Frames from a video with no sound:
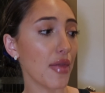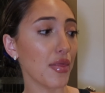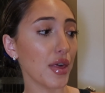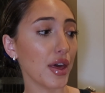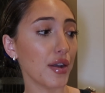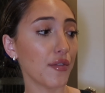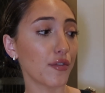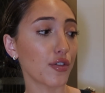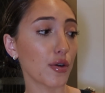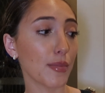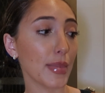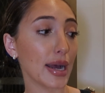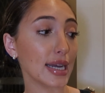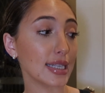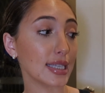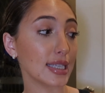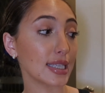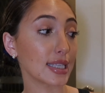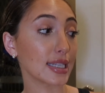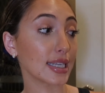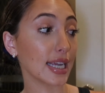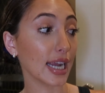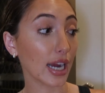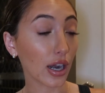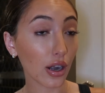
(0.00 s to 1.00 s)
And then for
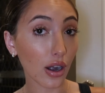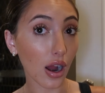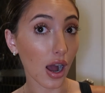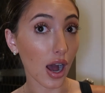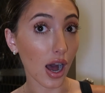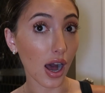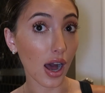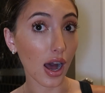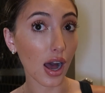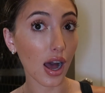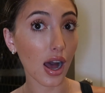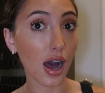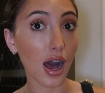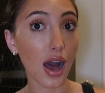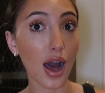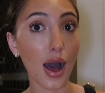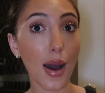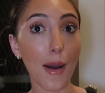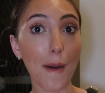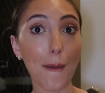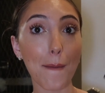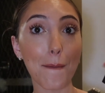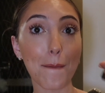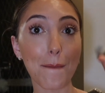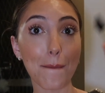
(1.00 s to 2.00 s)
mascara,
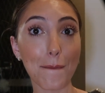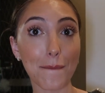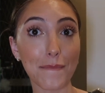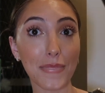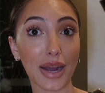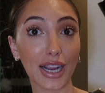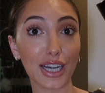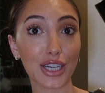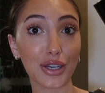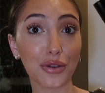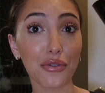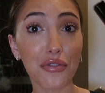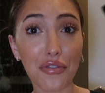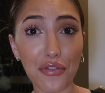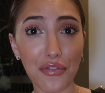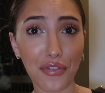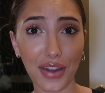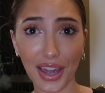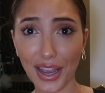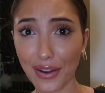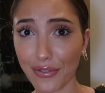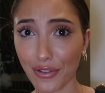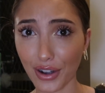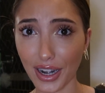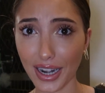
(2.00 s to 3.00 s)
my new
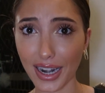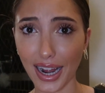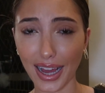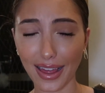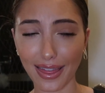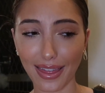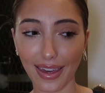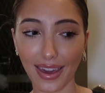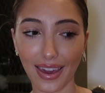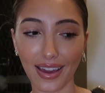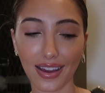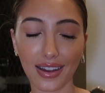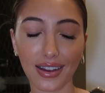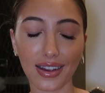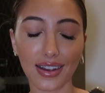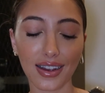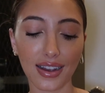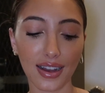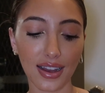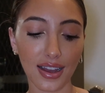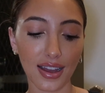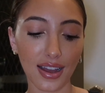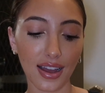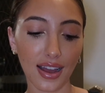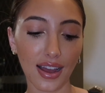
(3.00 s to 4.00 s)
favorite, I
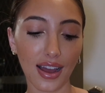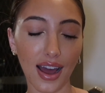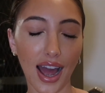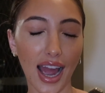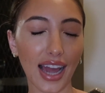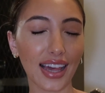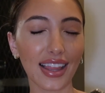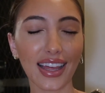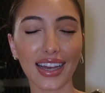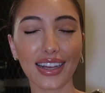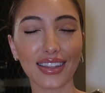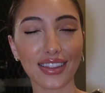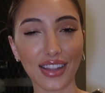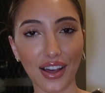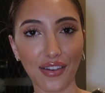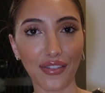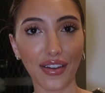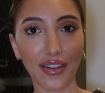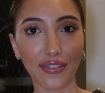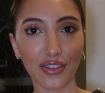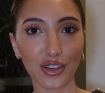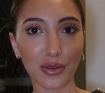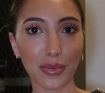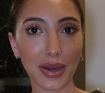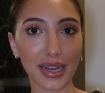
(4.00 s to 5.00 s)
think. I like love
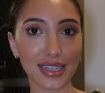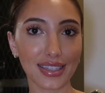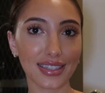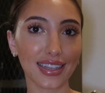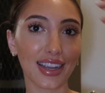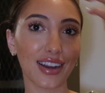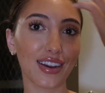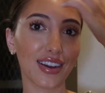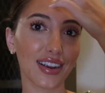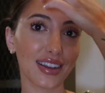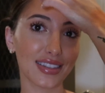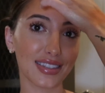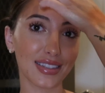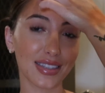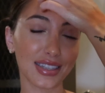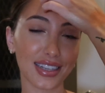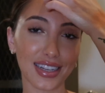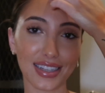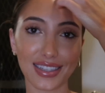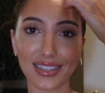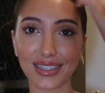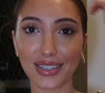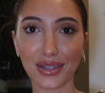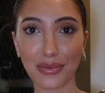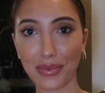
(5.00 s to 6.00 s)
every mascara
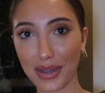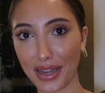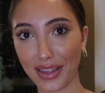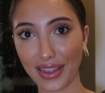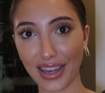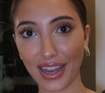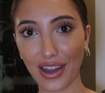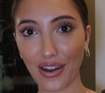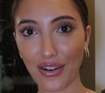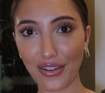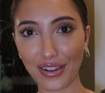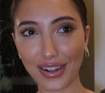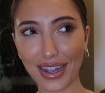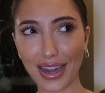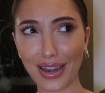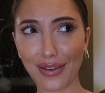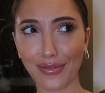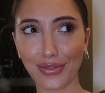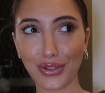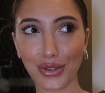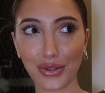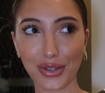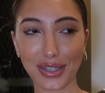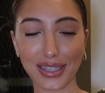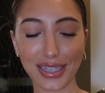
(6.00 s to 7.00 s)
because to me they all kind
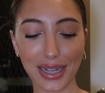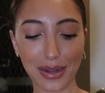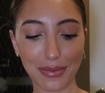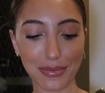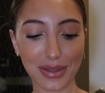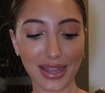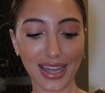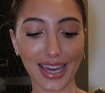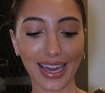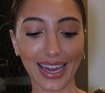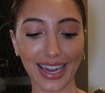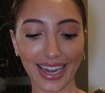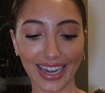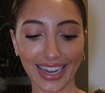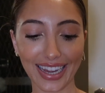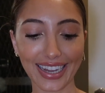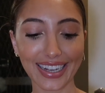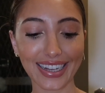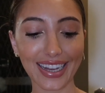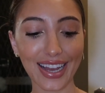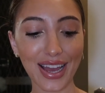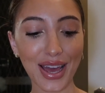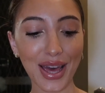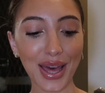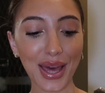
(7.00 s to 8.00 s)
of do the same
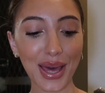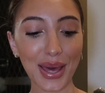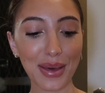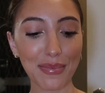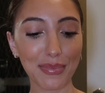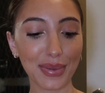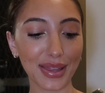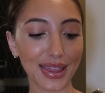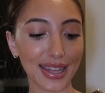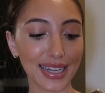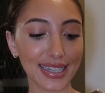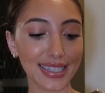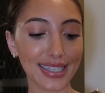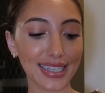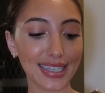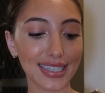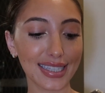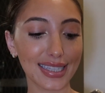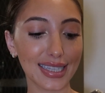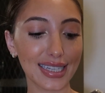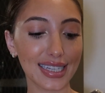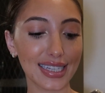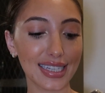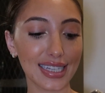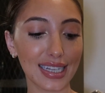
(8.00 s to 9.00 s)
thing. But this
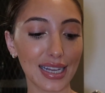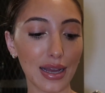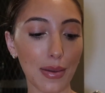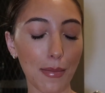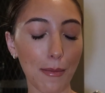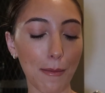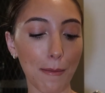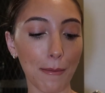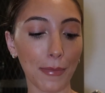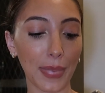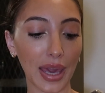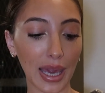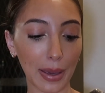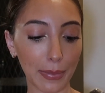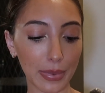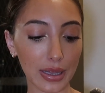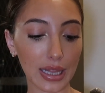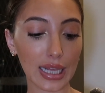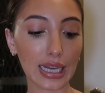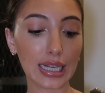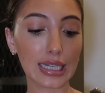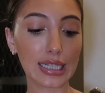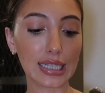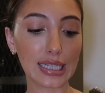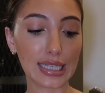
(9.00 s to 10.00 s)
is the
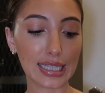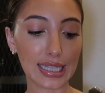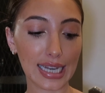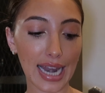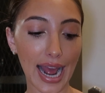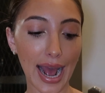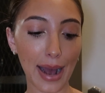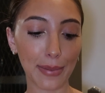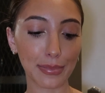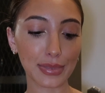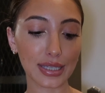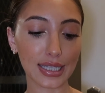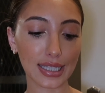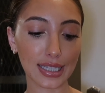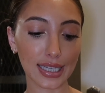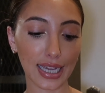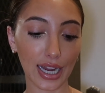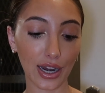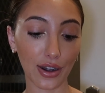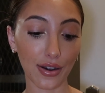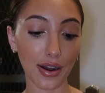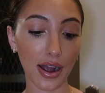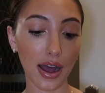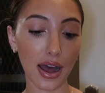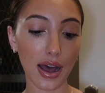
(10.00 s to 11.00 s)
Maybelline Snap
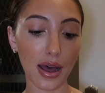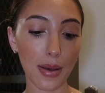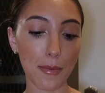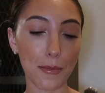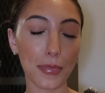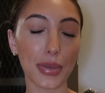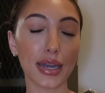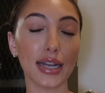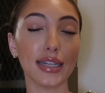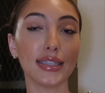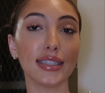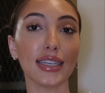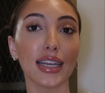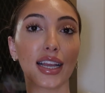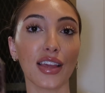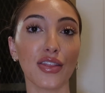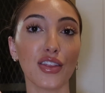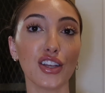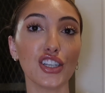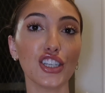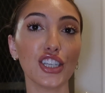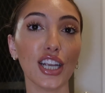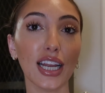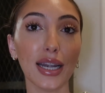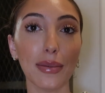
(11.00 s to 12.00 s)
Scara, but it's in
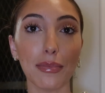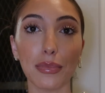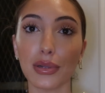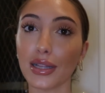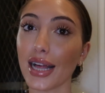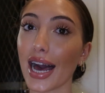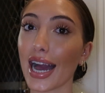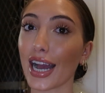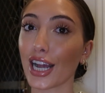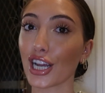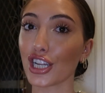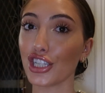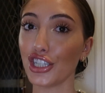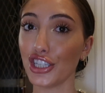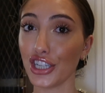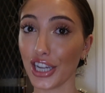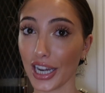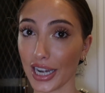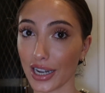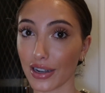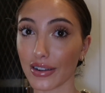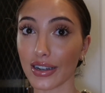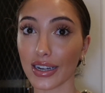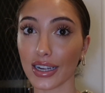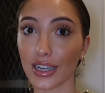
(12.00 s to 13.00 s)
the shade Black
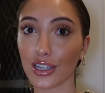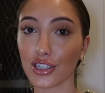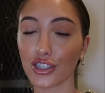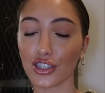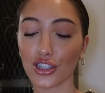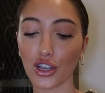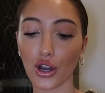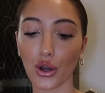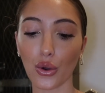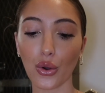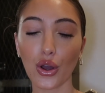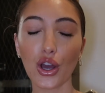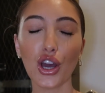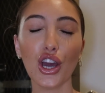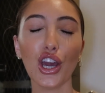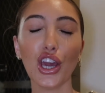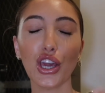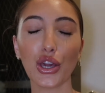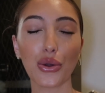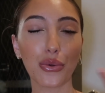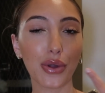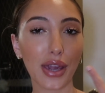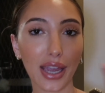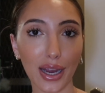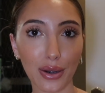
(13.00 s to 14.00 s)
Cherry. So
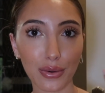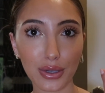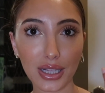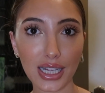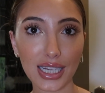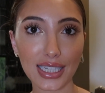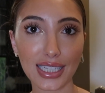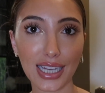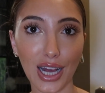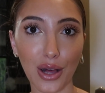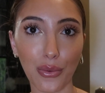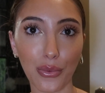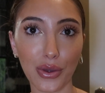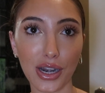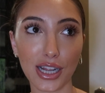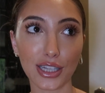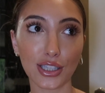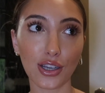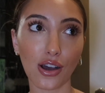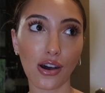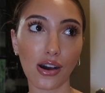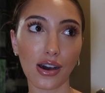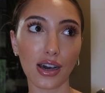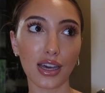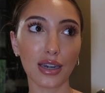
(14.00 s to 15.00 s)
you can't really tell when
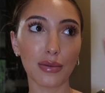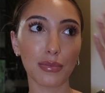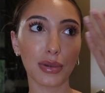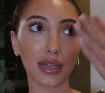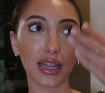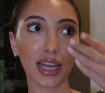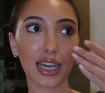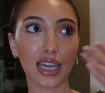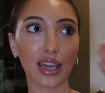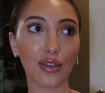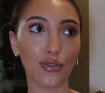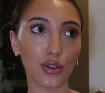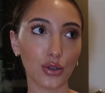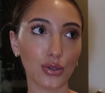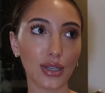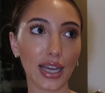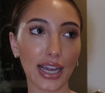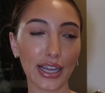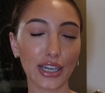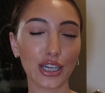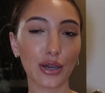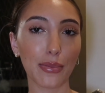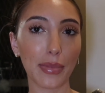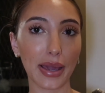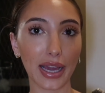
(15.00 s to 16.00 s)
it's on, but like if you
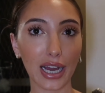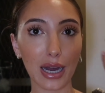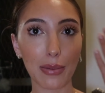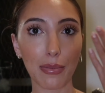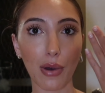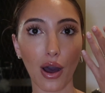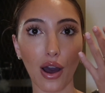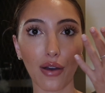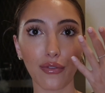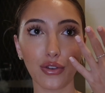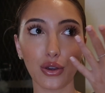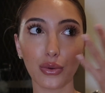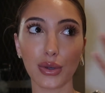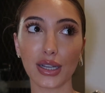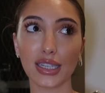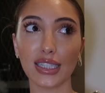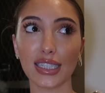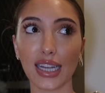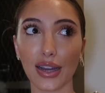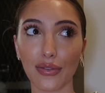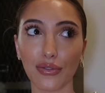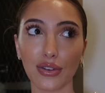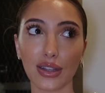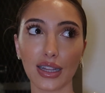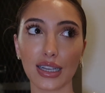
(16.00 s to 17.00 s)
take your makeup off, you can
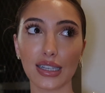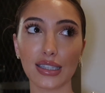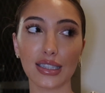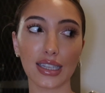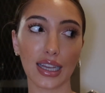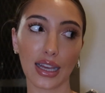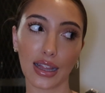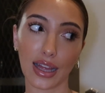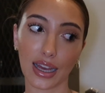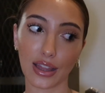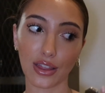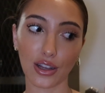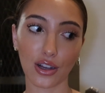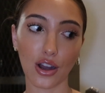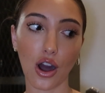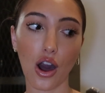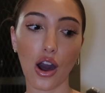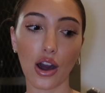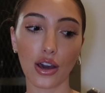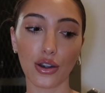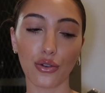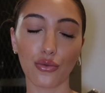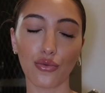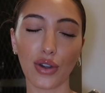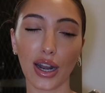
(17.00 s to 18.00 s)
definitely see like the
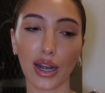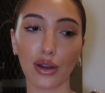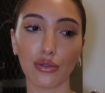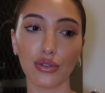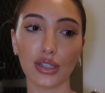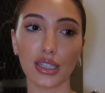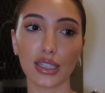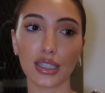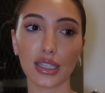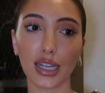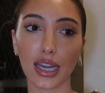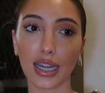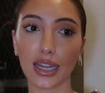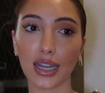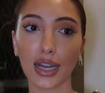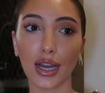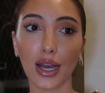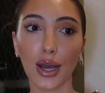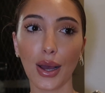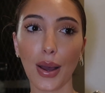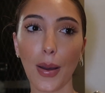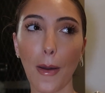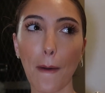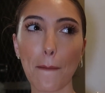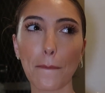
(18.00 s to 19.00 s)
cotton round is like
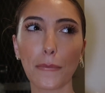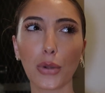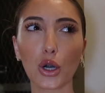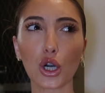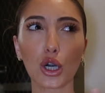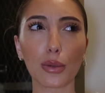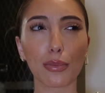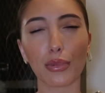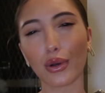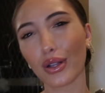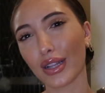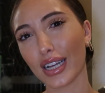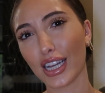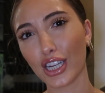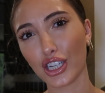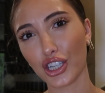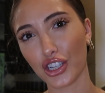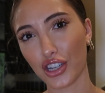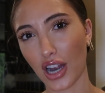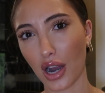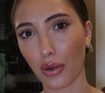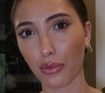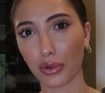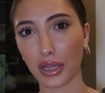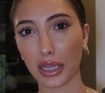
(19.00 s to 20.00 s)

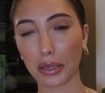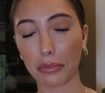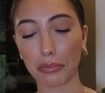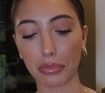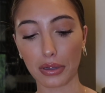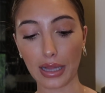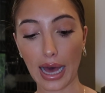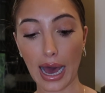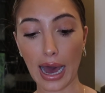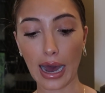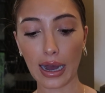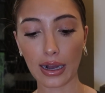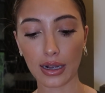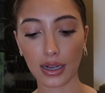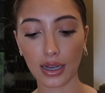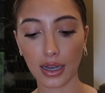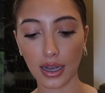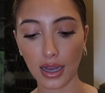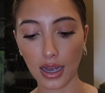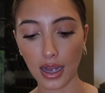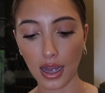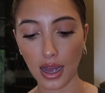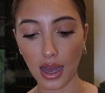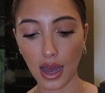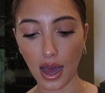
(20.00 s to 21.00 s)
purplish, not really black.
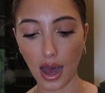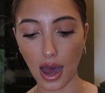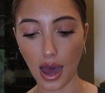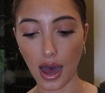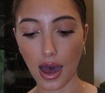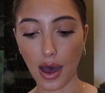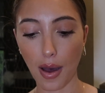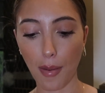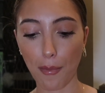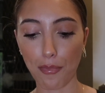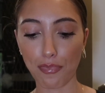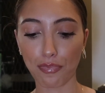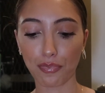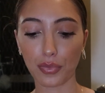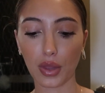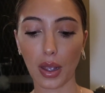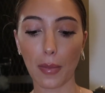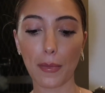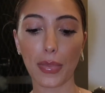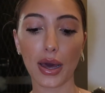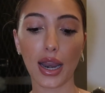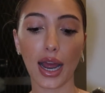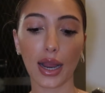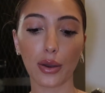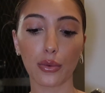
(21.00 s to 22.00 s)

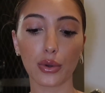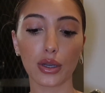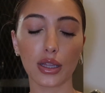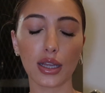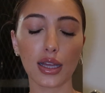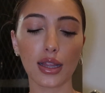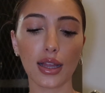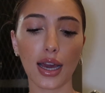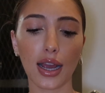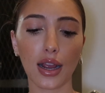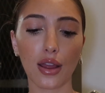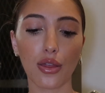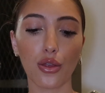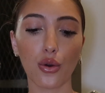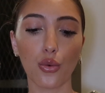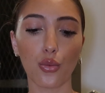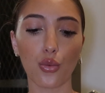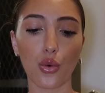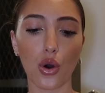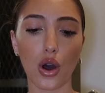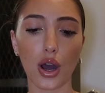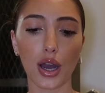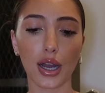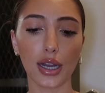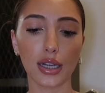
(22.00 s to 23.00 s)
But I really liked the
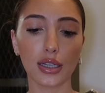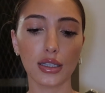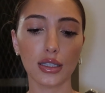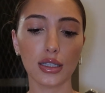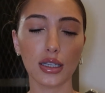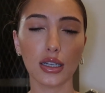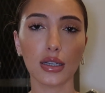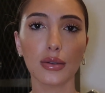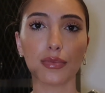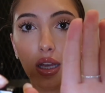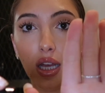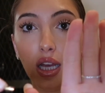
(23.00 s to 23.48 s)
wand.